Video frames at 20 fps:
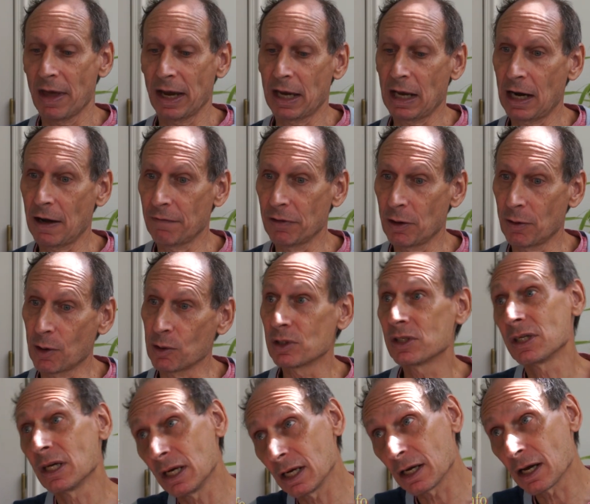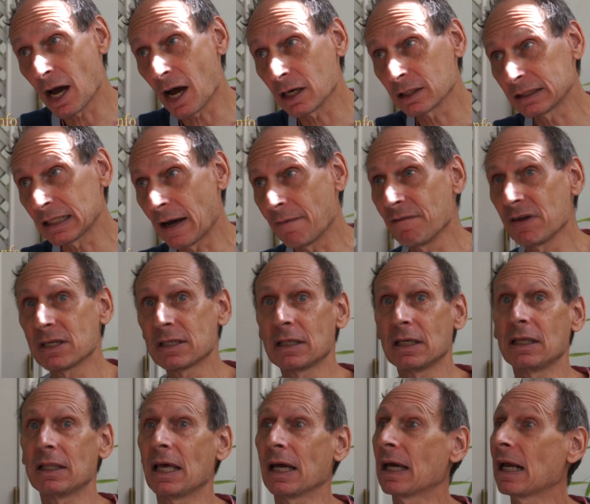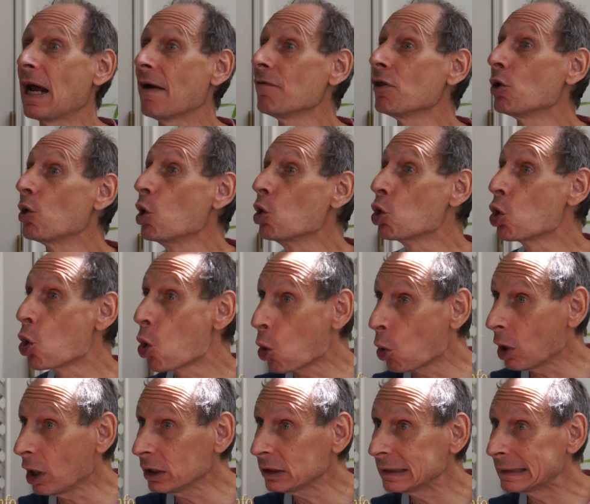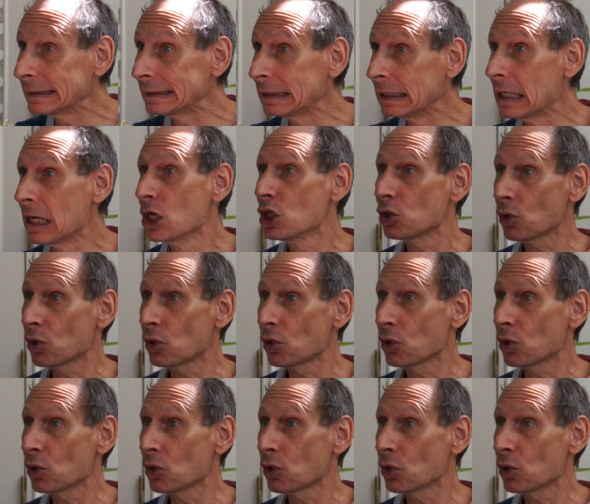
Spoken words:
they could have their own synagogues, obviously, they could have their own courts.